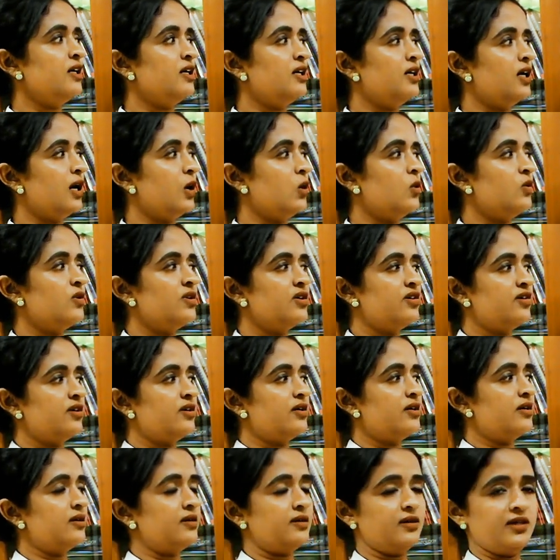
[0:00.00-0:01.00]

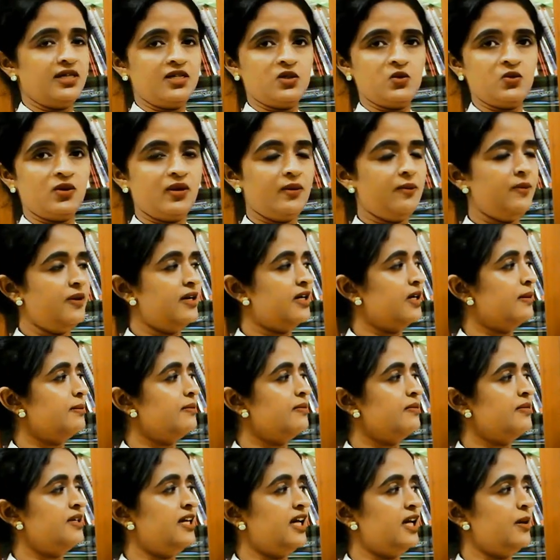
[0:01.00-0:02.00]
now it will
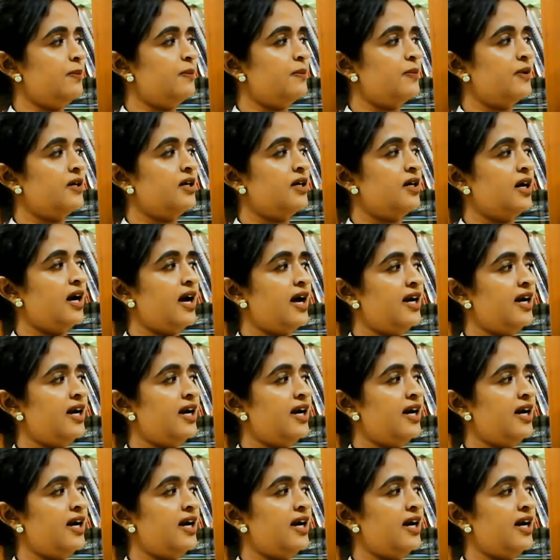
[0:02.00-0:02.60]
become deeper